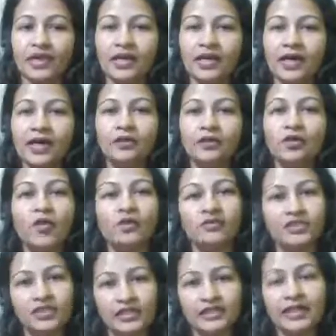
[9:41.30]
and
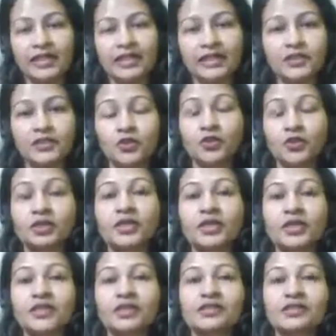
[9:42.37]
obviously then it's going to be
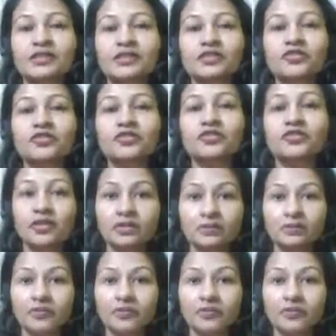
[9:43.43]
an instance of fear.